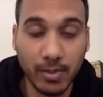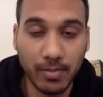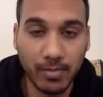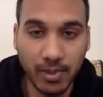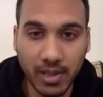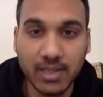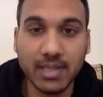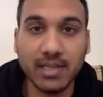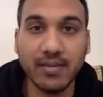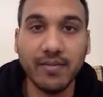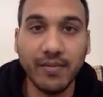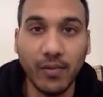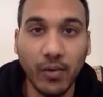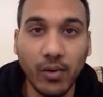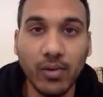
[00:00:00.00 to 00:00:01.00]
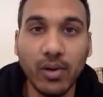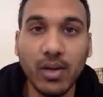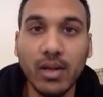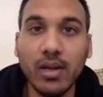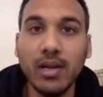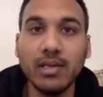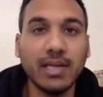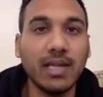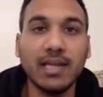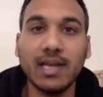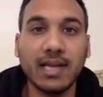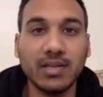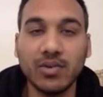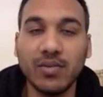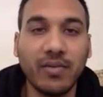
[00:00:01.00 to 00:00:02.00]
purchased it for,
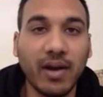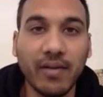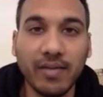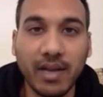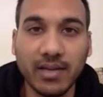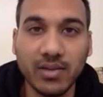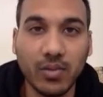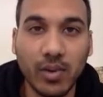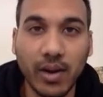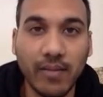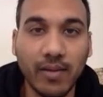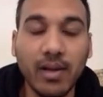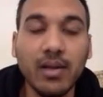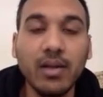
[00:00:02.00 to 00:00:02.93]
10,000 or 5,000 or whatever,